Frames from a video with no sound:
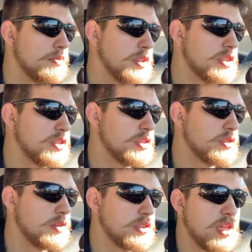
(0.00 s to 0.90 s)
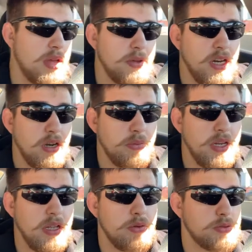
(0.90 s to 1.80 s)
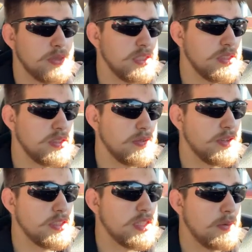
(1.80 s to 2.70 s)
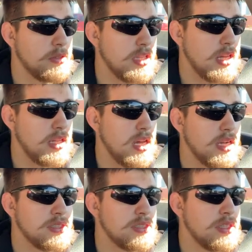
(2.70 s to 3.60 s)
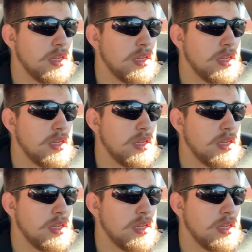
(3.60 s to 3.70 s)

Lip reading: this is his first time at intermediate, which means it's the first time with leg locks.